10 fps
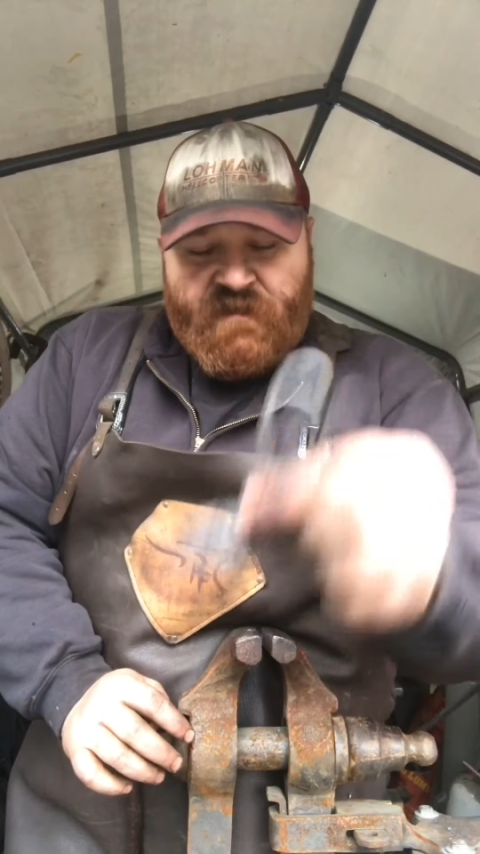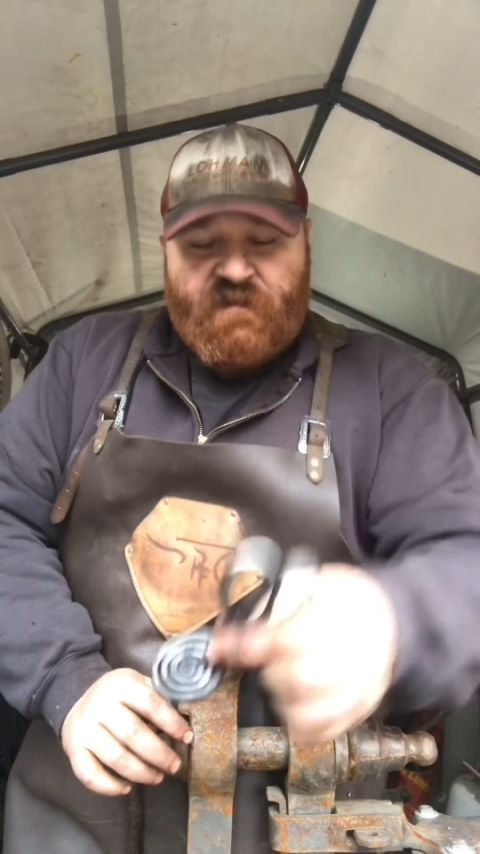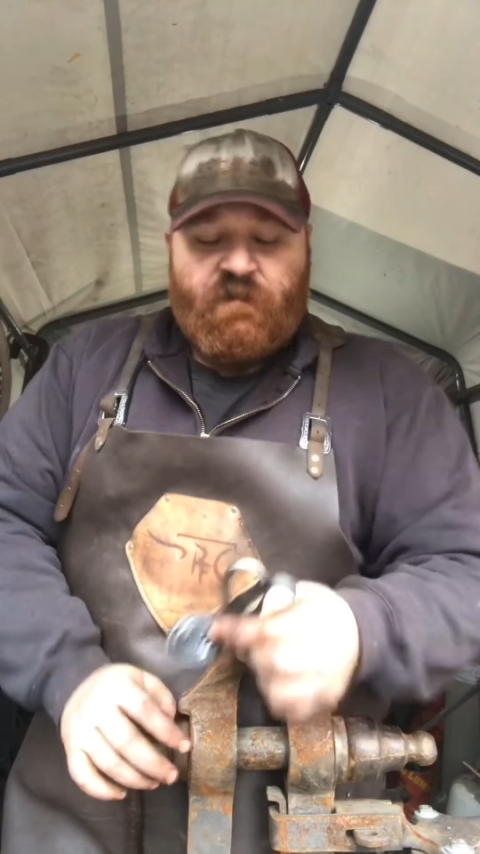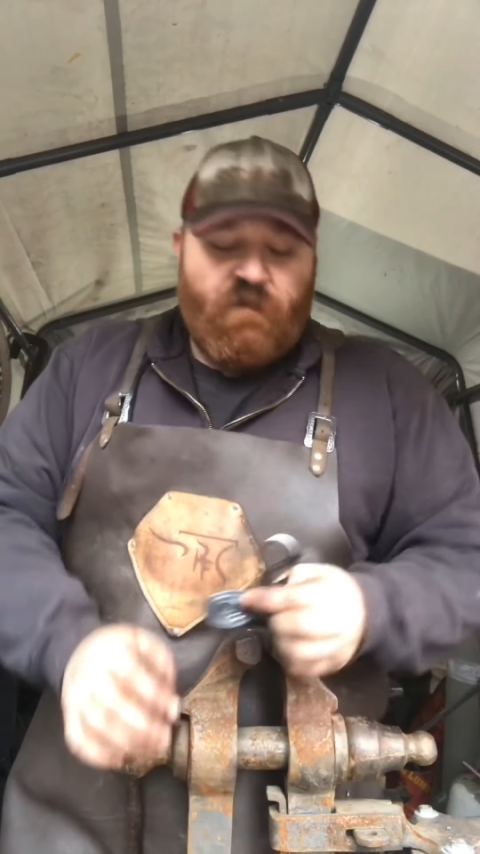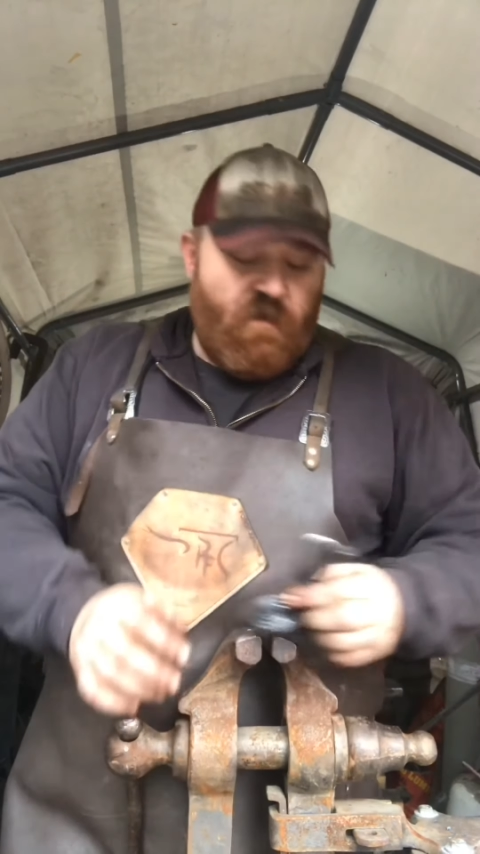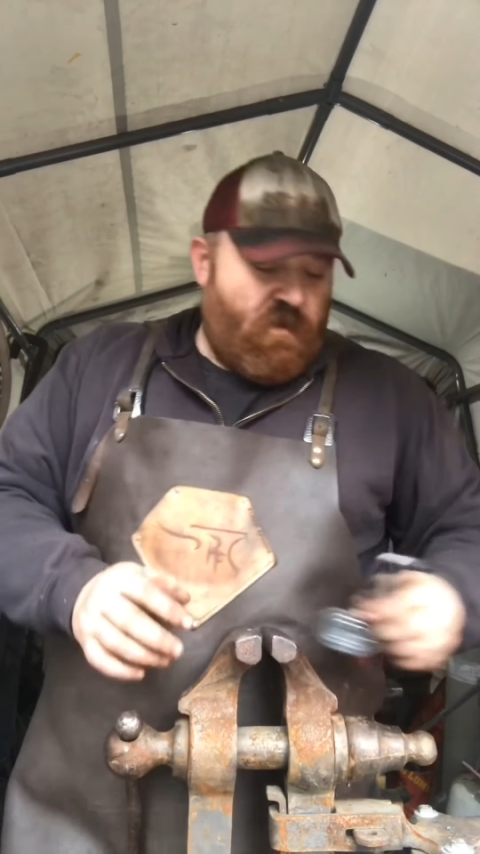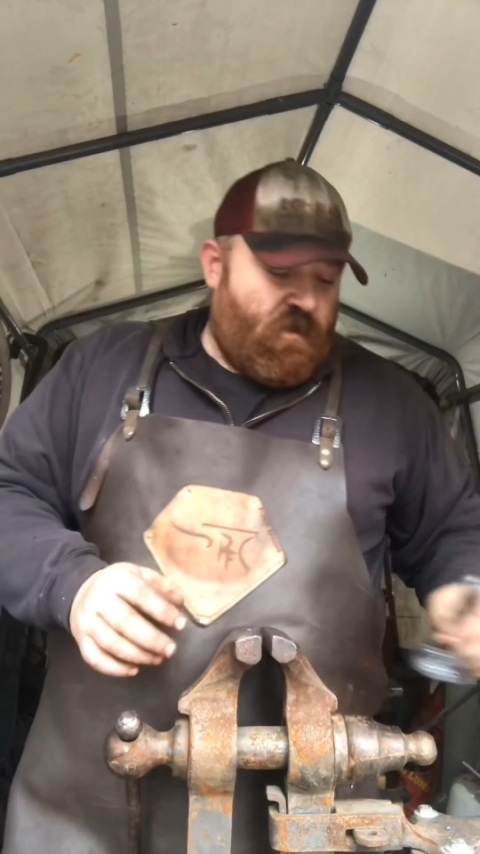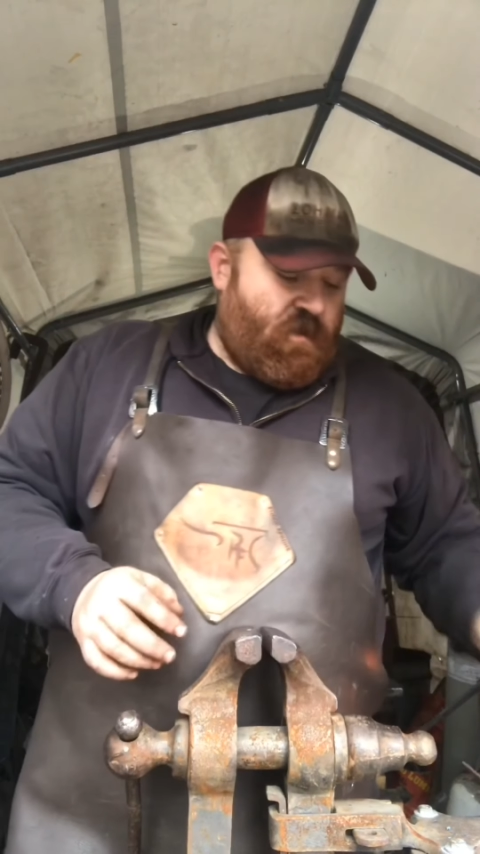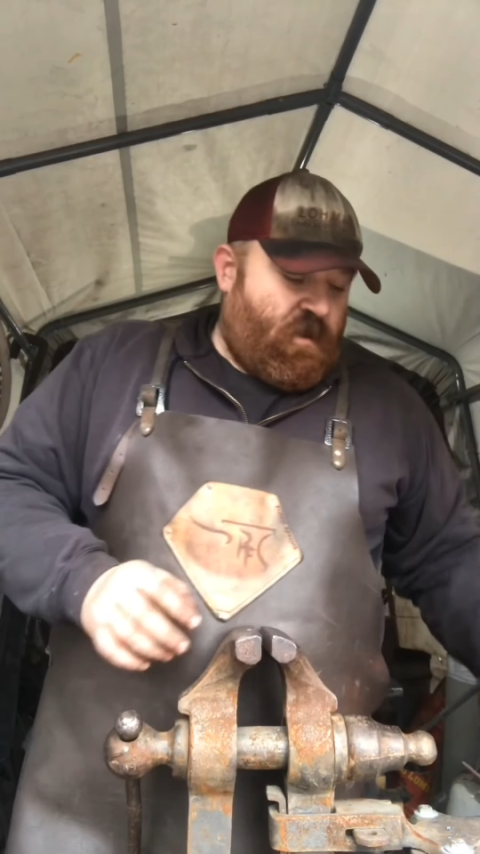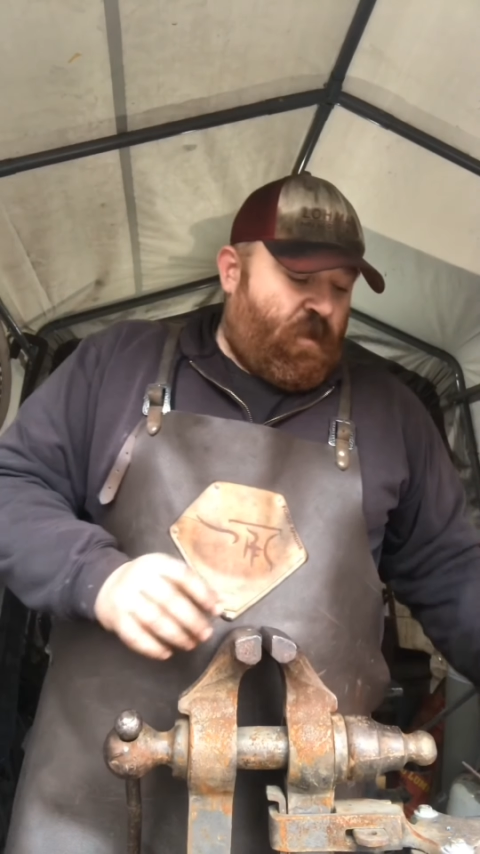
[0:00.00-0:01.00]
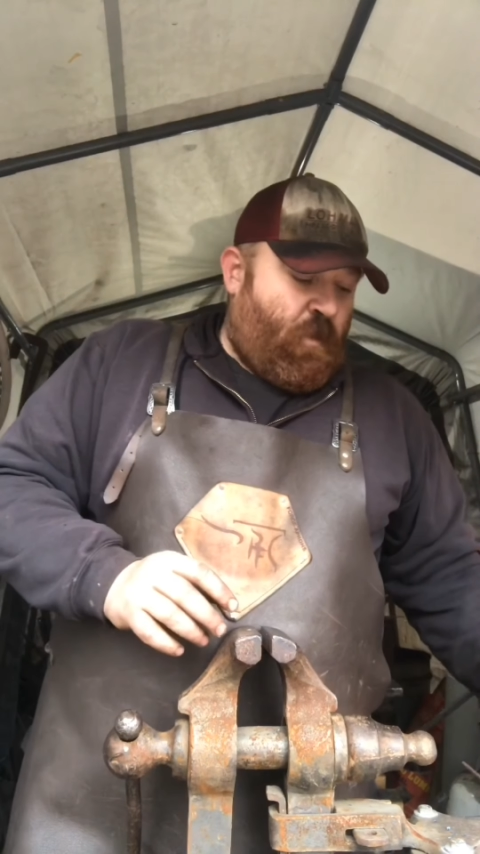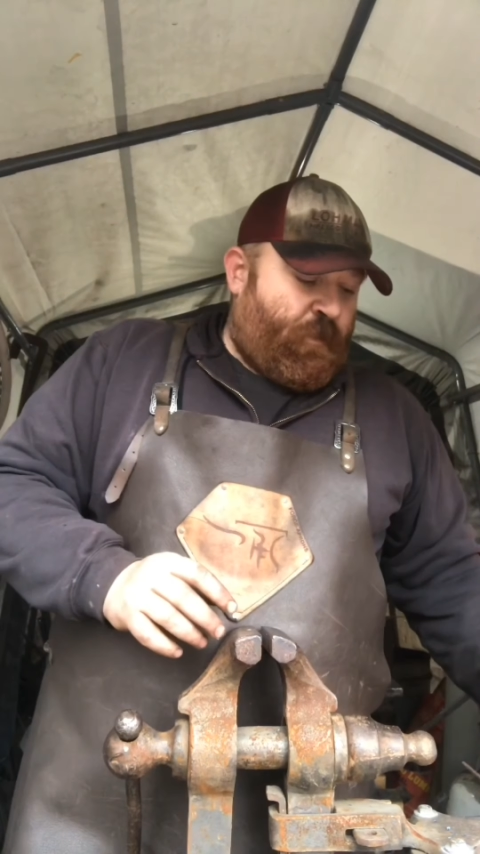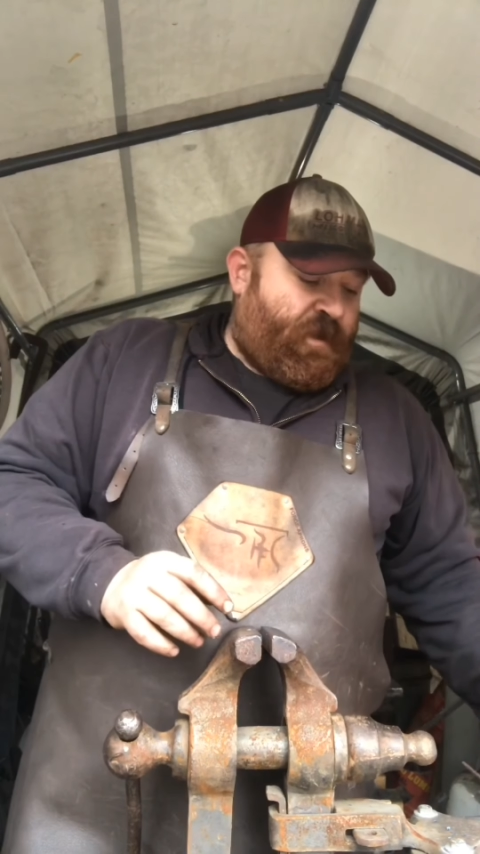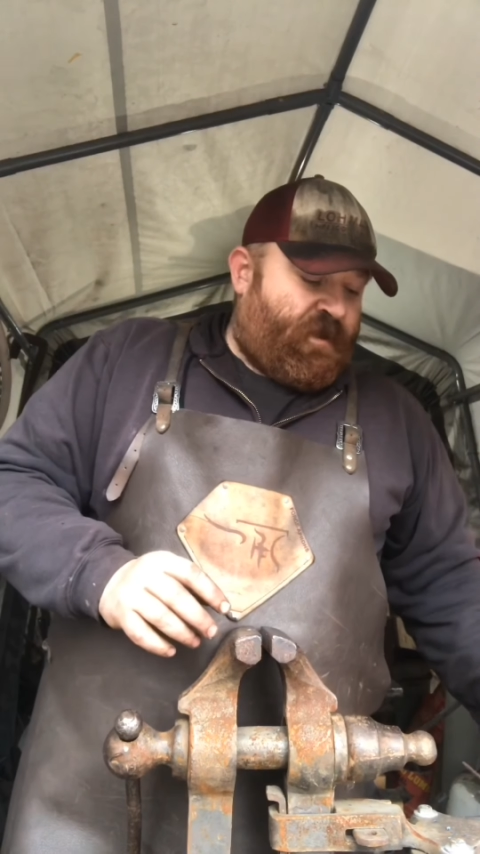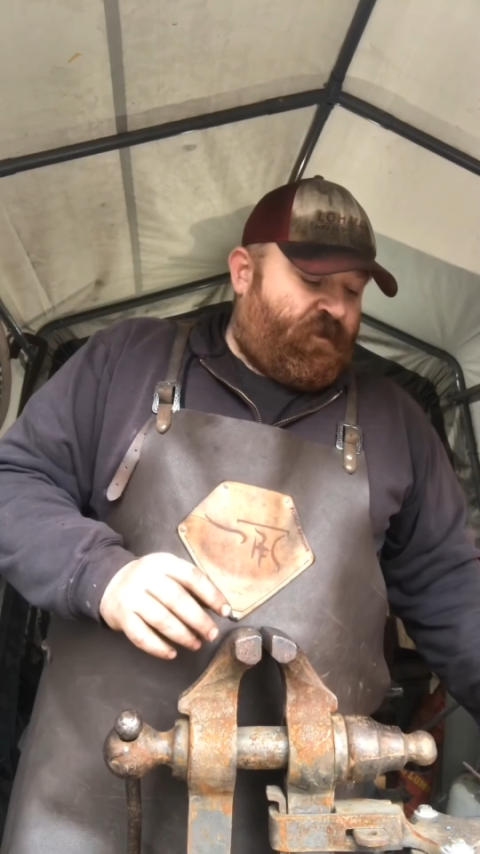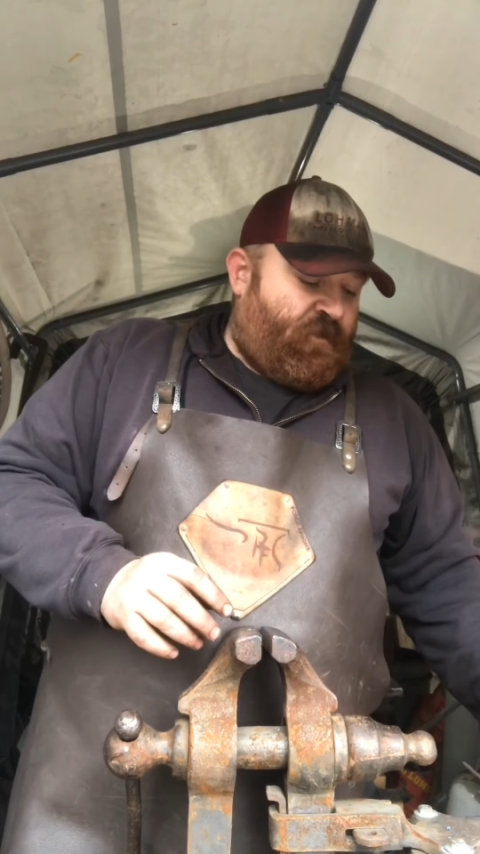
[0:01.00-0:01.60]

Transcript: And what we're going to